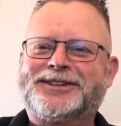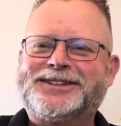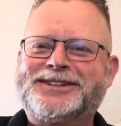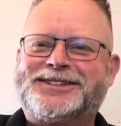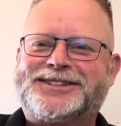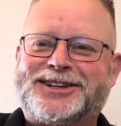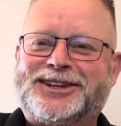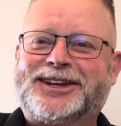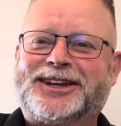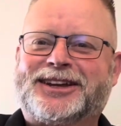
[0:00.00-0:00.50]

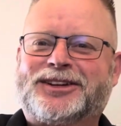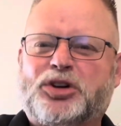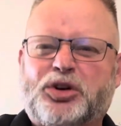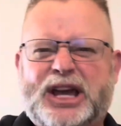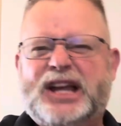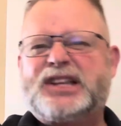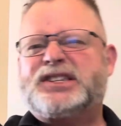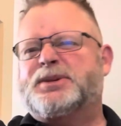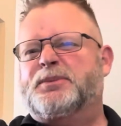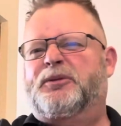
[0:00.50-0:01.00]
See ya. Go
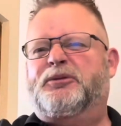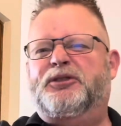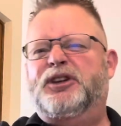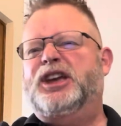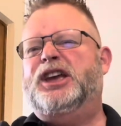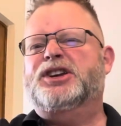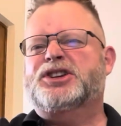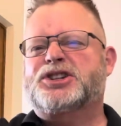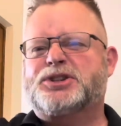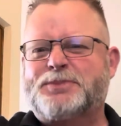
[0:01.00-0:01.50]
catch some
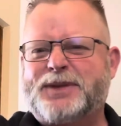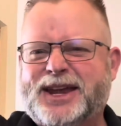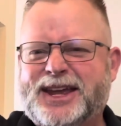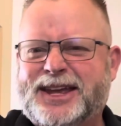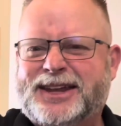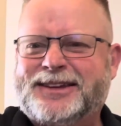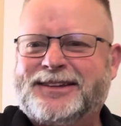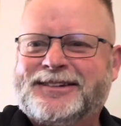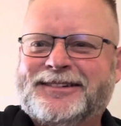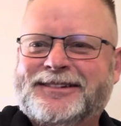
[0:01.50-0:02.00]
fish,
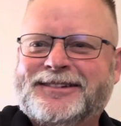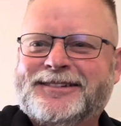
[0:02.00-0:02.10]
man.